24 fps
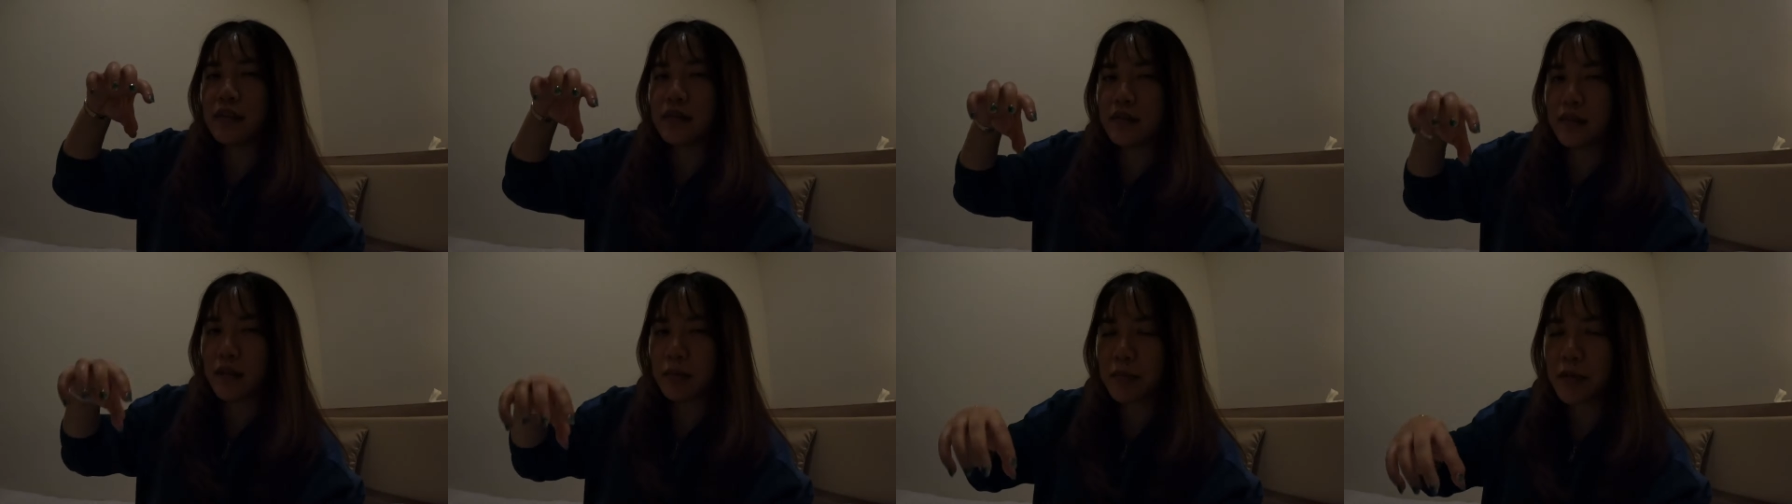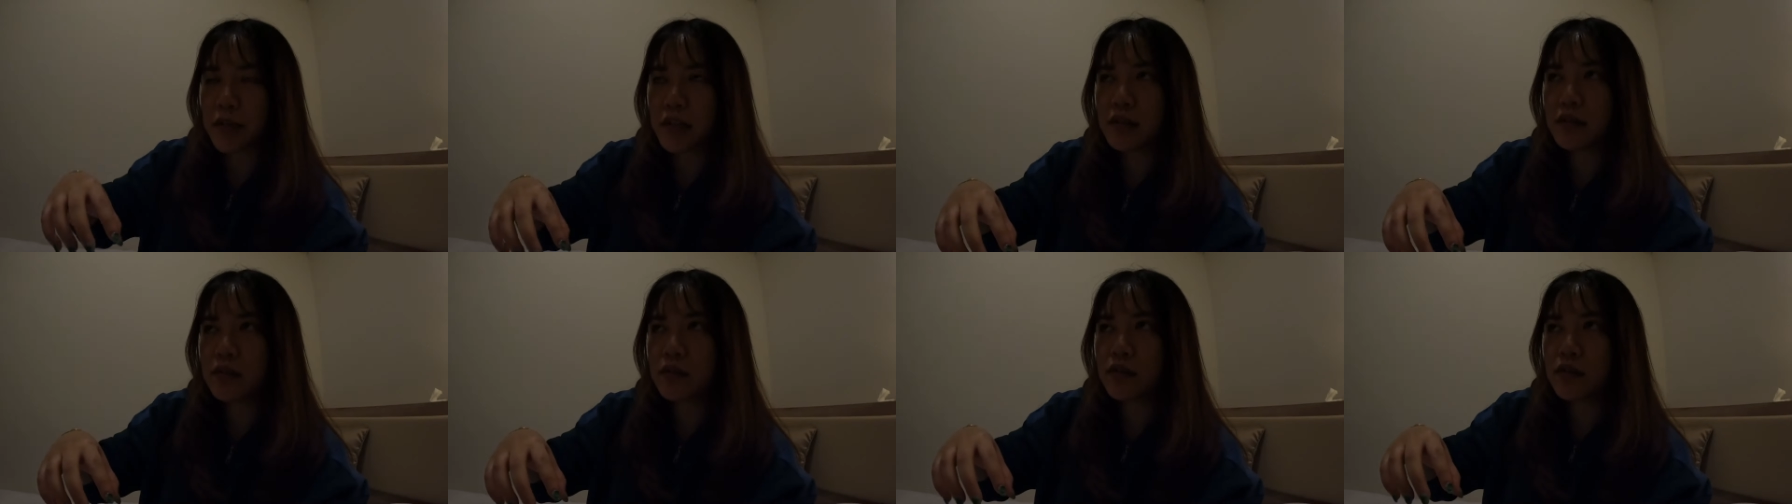
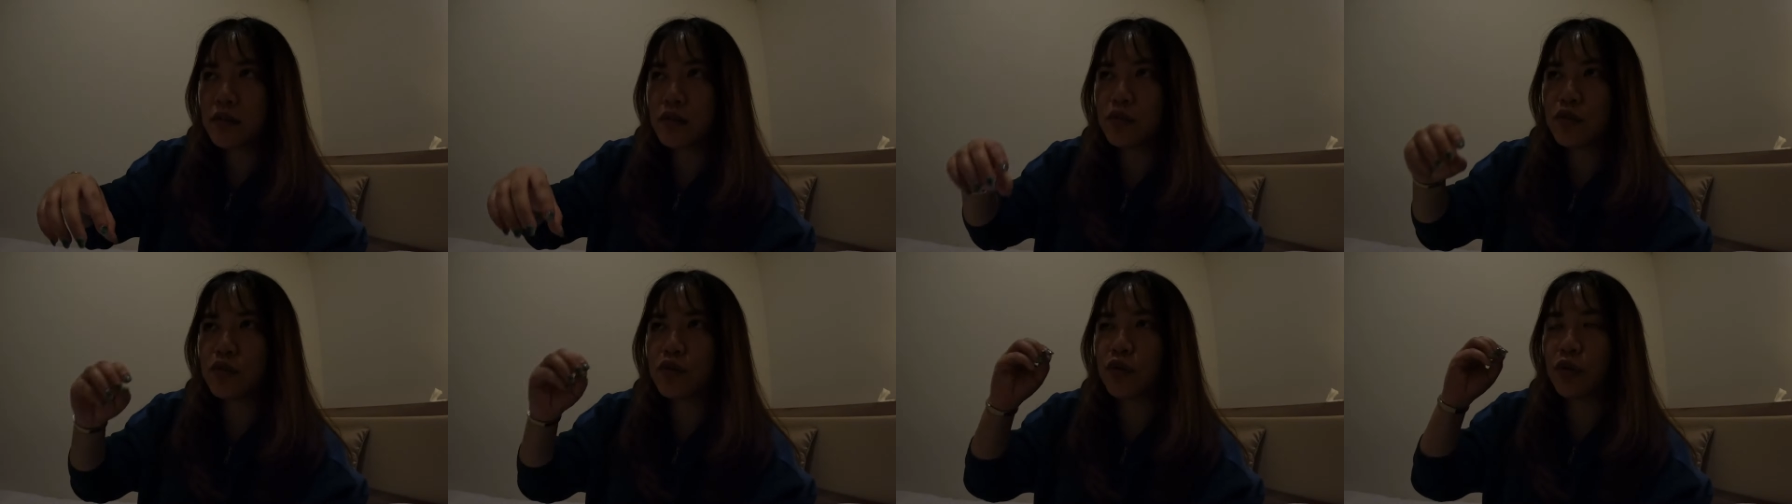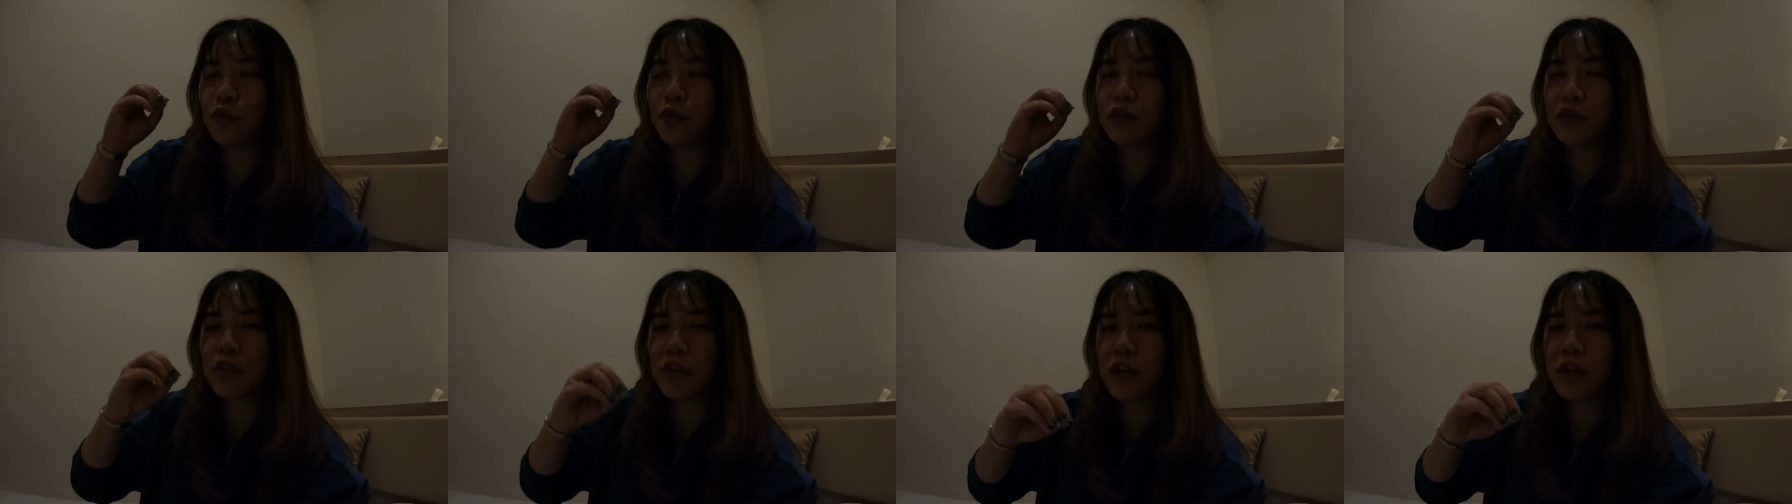exhibits.
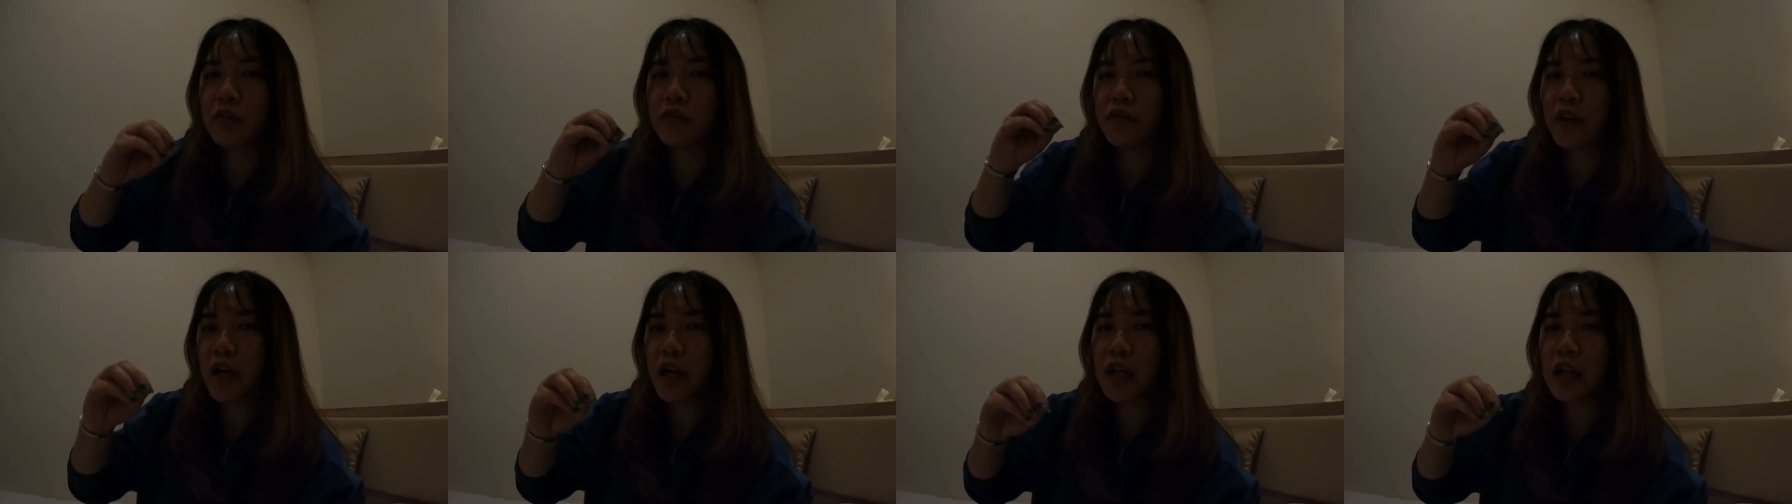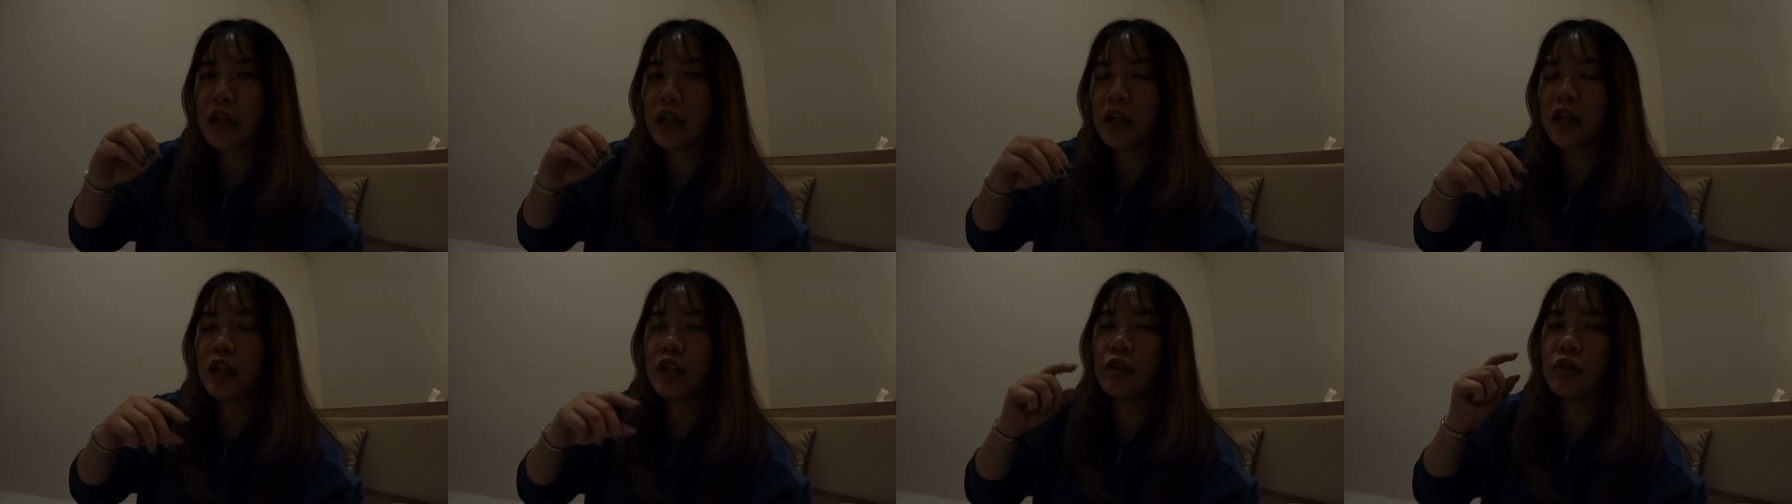So theoretically,